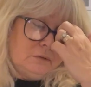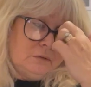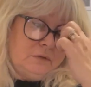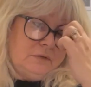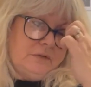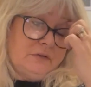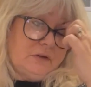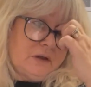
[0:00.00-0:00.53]

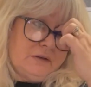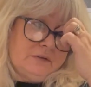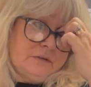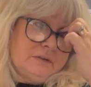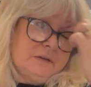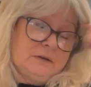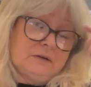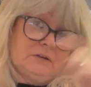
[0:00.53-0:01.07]
the
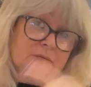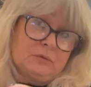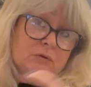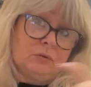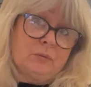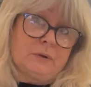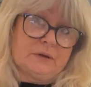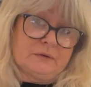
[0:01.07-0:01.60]
sizes in the
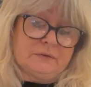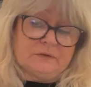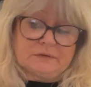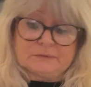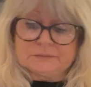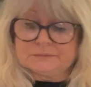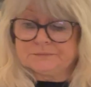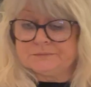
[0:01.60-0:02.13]
small ones
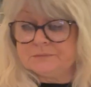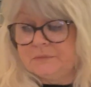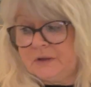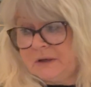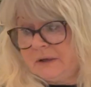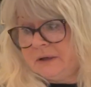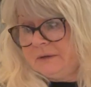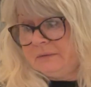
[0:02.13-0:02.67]

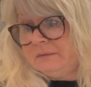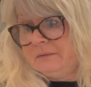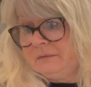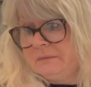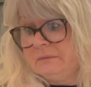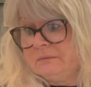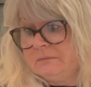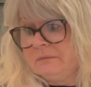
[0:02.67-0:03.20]
that
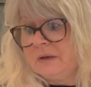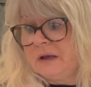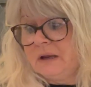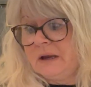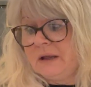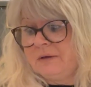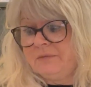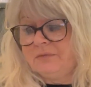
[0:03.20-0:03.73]
I'll
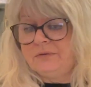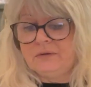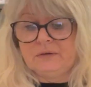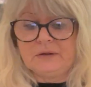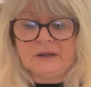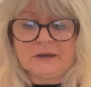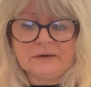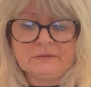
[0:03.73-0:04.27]
have.
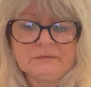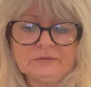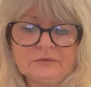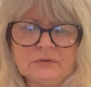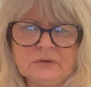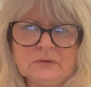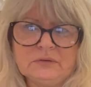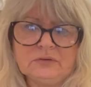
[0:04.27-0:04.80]
And then
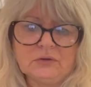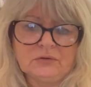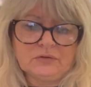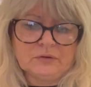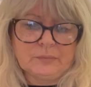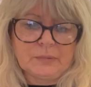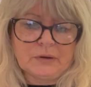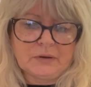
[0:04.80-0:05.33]
just, dogs
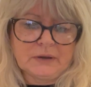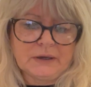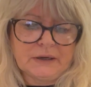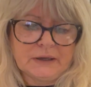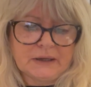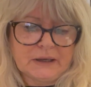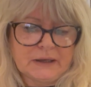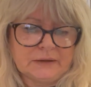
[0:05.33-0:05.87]
are barking
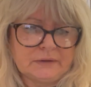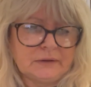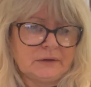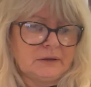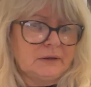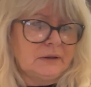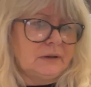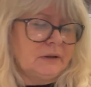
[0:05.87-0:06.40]
again.
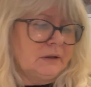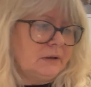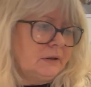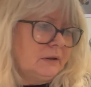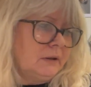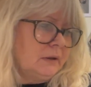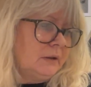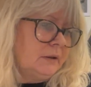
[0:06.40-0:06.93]

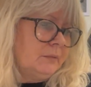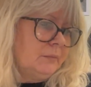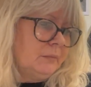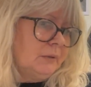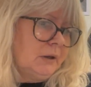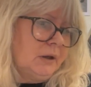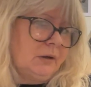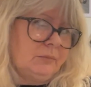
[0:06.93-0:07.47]

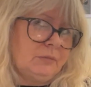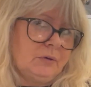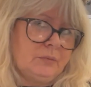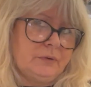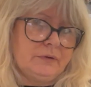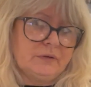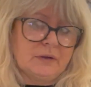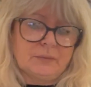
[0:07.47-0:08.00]
I hope
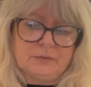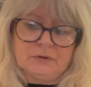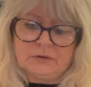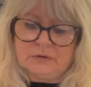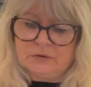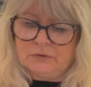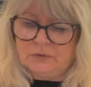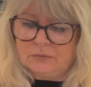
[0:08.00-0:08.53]
nobody's coming to
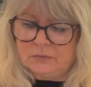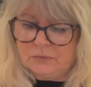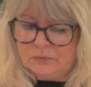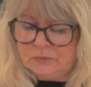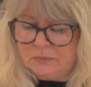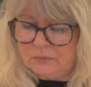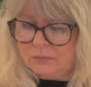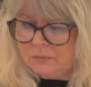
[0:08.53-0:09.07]
the door.
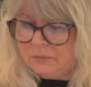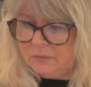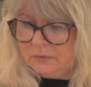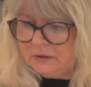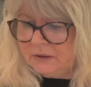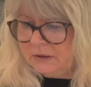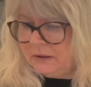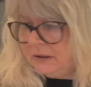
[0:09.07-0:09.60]

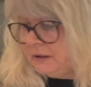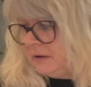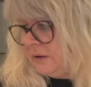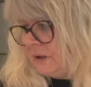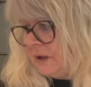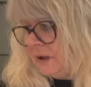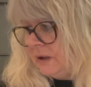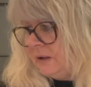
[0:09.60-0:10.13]
I didn't hear the
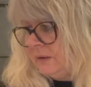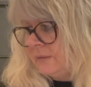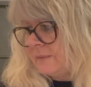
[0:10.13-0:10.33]
gate.